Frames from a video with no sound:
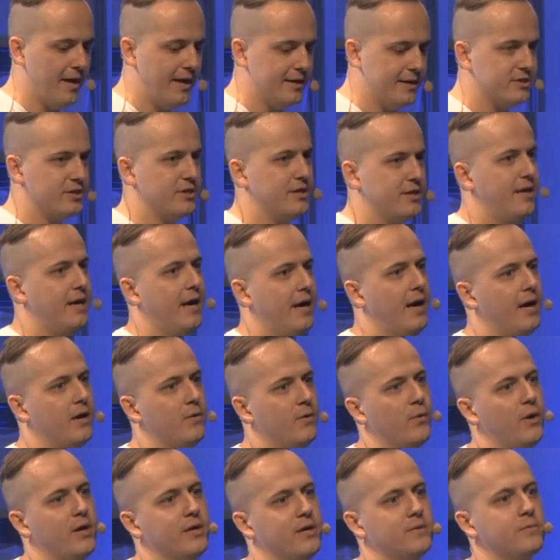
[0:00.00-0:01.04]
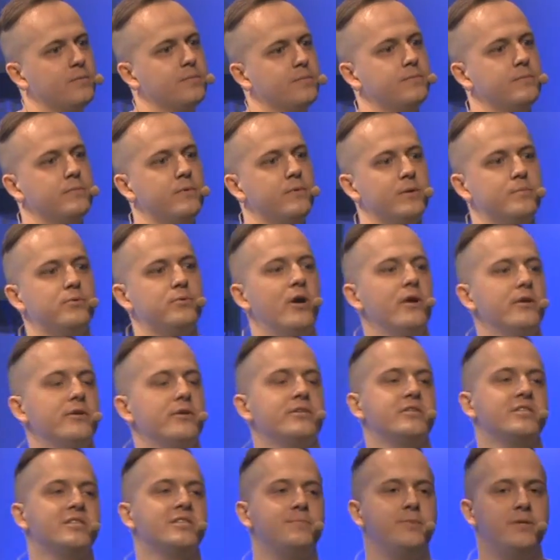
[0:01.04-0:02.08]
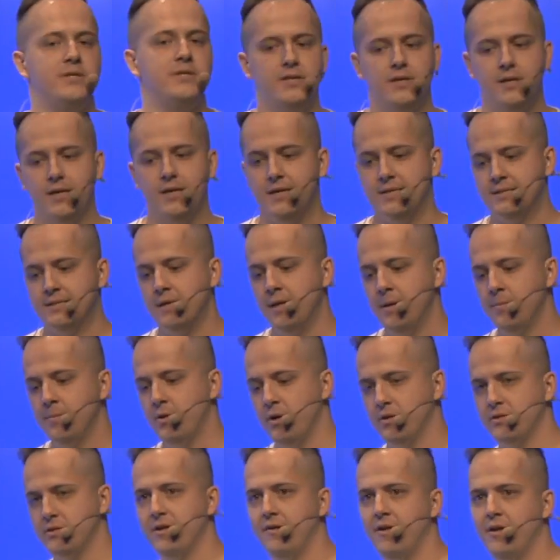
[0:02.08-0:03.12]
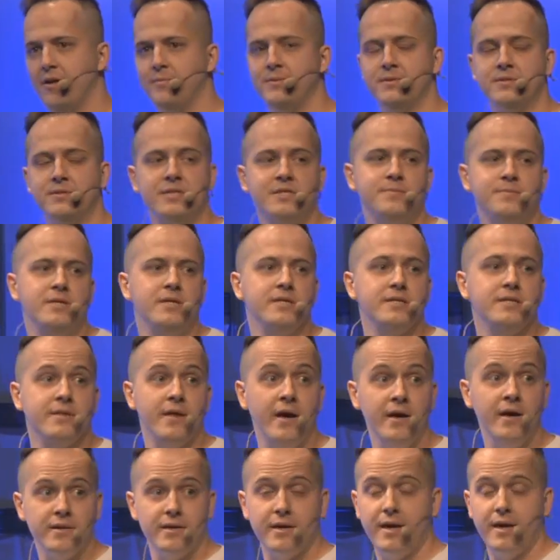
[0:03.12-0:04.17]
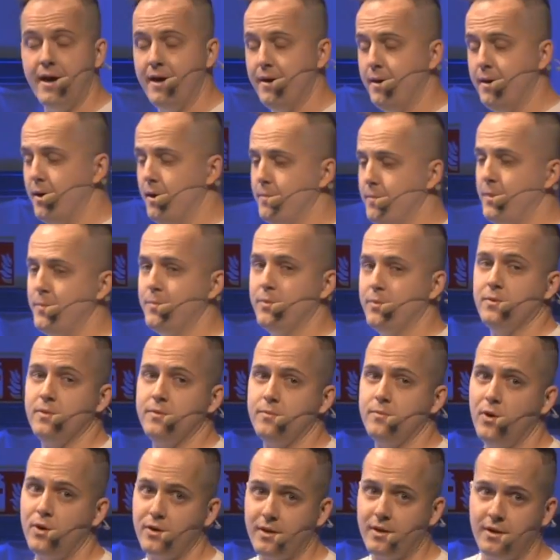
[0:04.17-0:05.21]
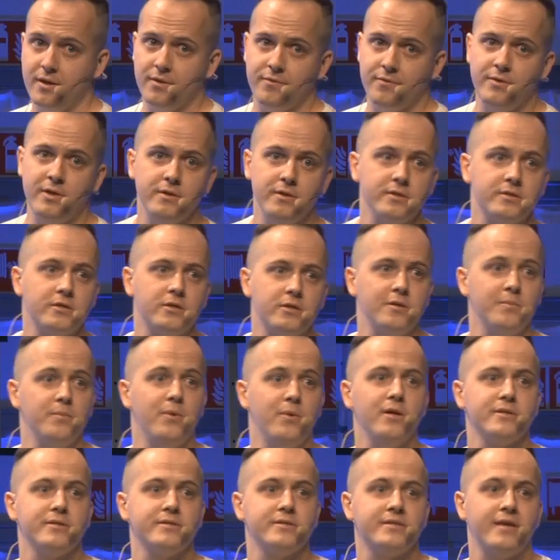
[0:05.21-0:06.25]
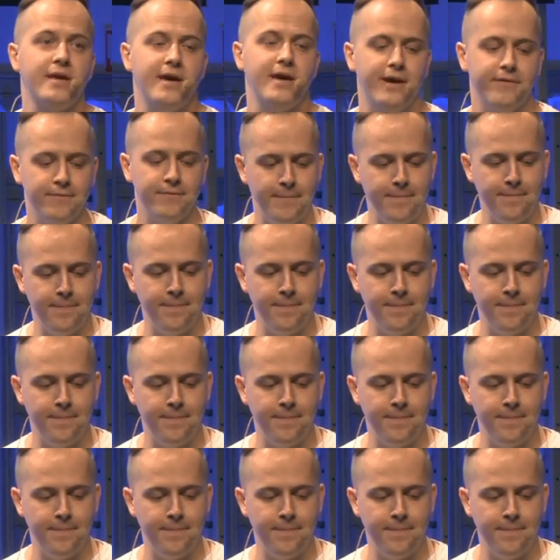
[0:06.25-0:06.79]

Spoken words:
like to hear what product experience, product development experience the other people working in Vilnius or in Baltics have.